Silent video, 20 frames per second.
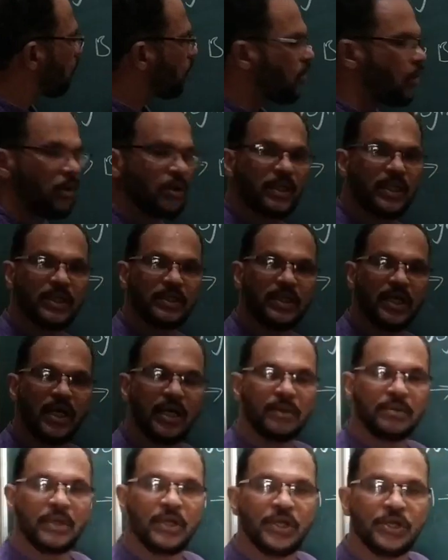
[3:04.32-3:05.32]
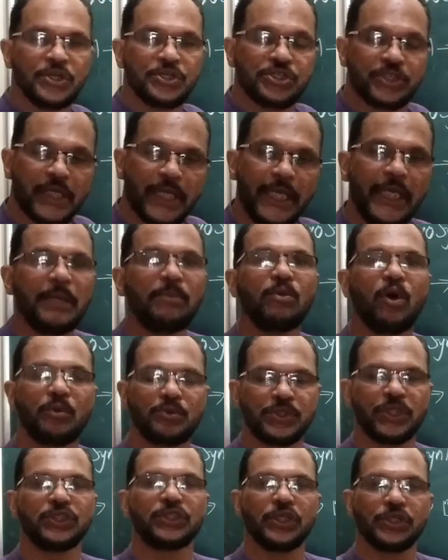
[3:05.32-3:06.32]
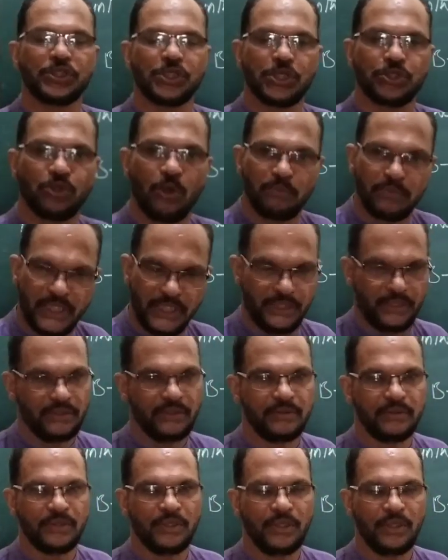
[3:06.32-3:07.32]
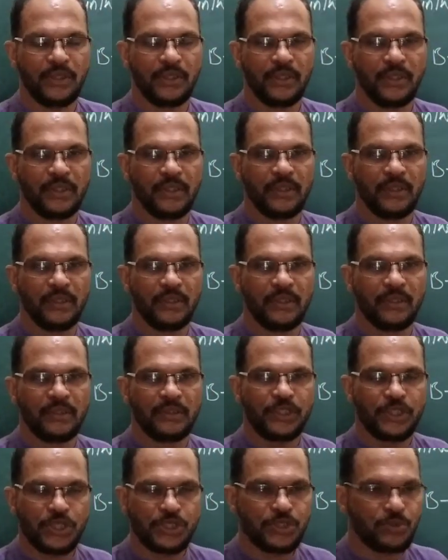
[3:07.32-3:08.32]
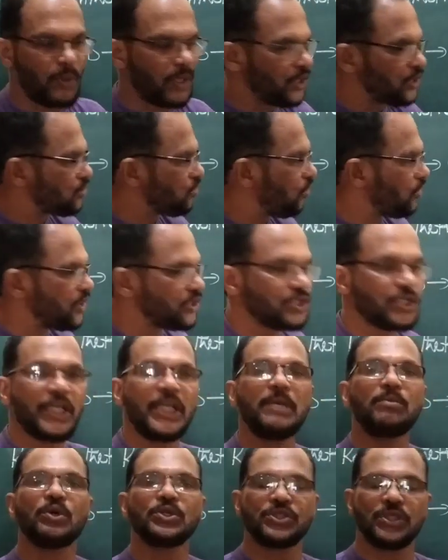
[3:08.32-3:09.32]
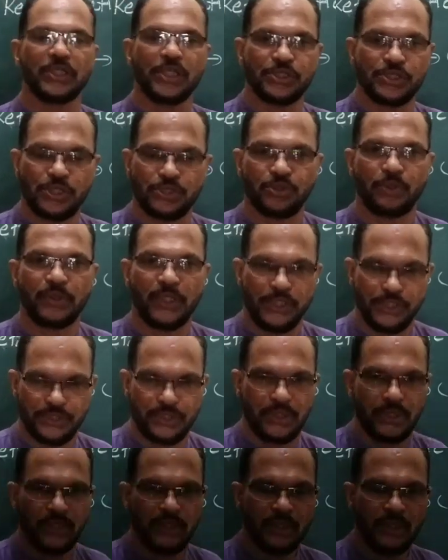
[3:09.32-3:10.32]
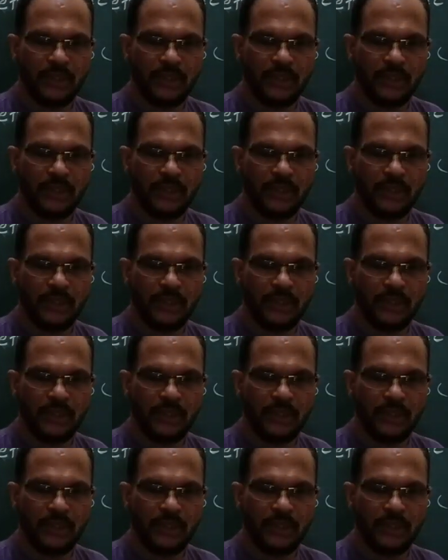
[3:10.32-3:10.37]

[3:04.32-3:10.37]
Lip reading: called the scheme of synthesis of D. This is what is called the scheme of synthesis of this.